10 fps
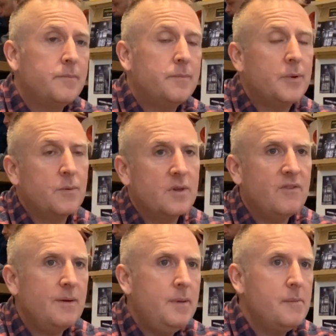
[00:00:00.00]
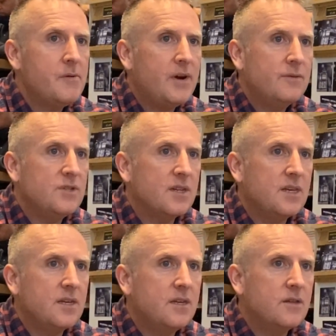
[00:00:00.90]
But with the right people around you, I
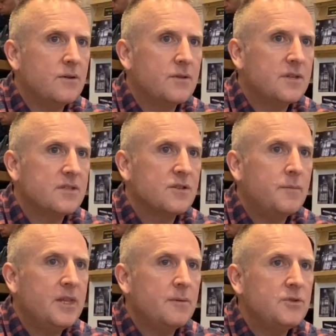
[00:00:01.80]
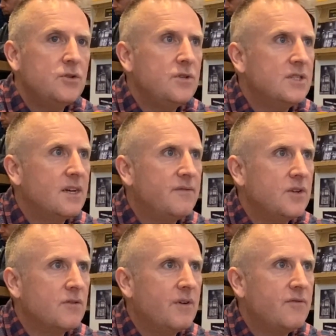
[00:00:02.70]
think, you know, there's so many opportunities now for
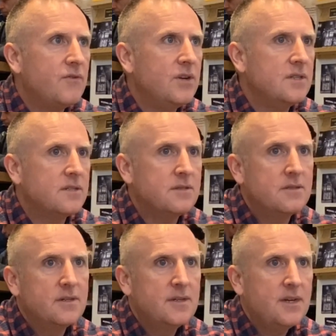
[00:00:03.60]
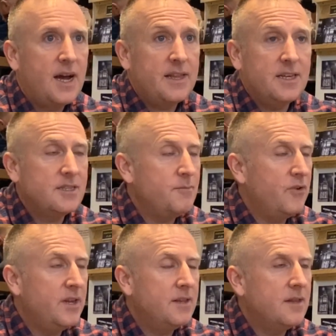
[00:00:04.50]
young referees, and I think it's a
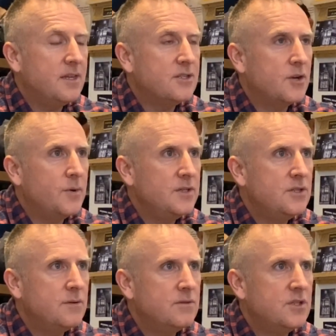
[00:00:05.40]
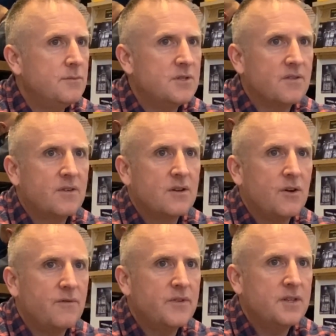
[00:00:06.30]
brilliant thing to go into in terms of
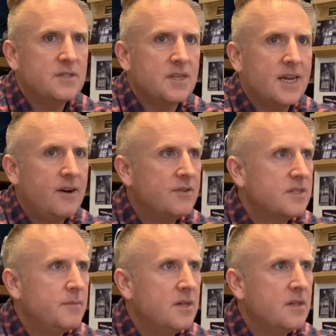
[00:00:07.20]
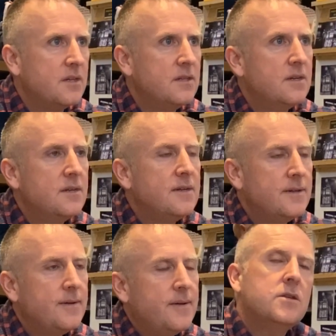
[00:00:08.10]
confidence and character building.
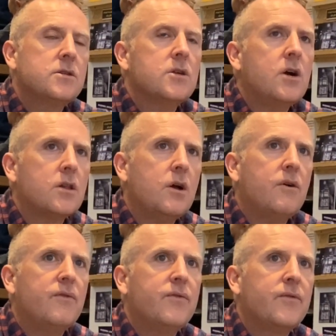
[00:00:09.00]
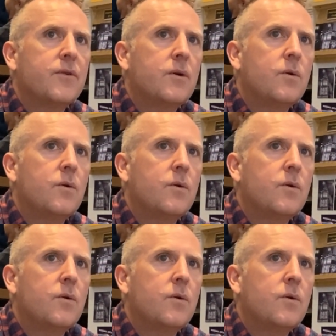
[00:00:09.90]
Started off